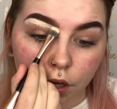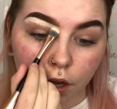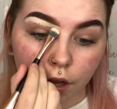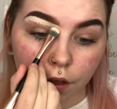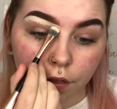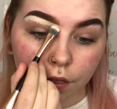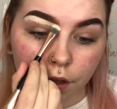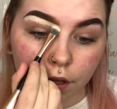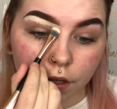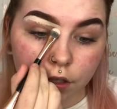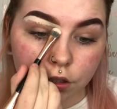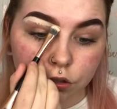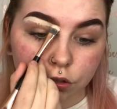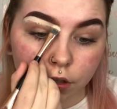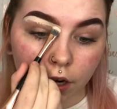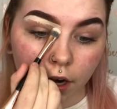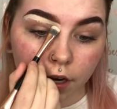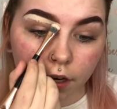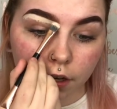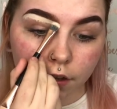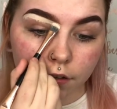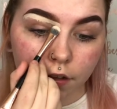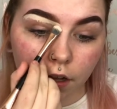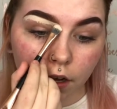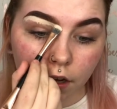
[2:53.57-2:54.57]
and then
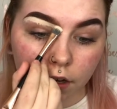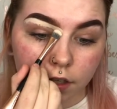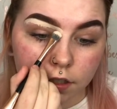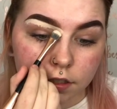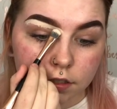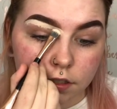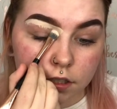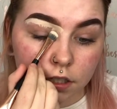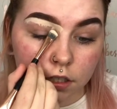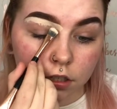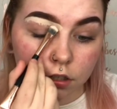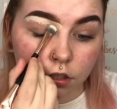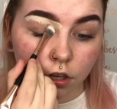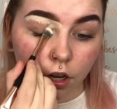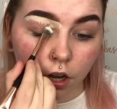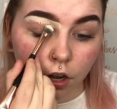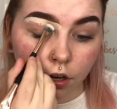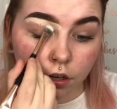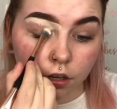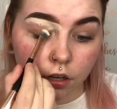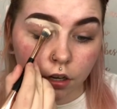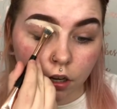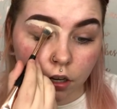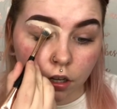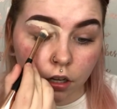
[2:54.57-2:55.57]
dragging that concealer
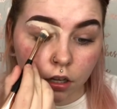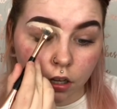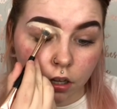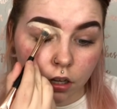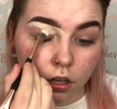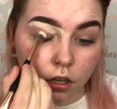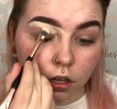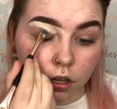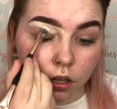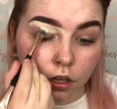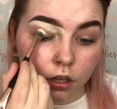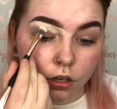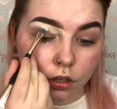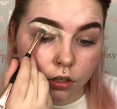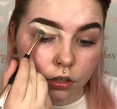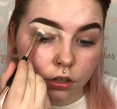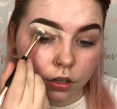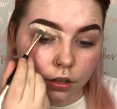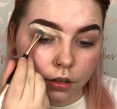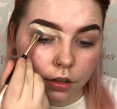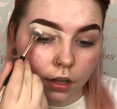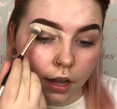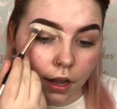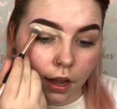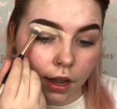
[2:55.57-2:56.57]
down
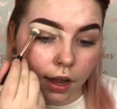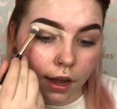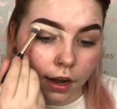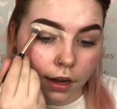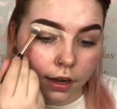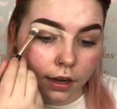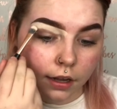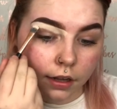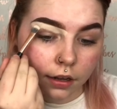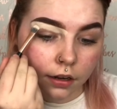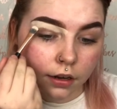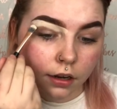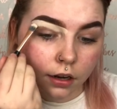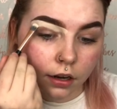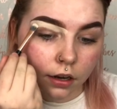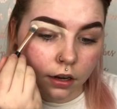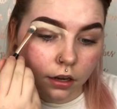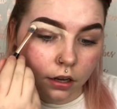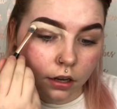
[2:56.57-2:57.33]
to the eyelid.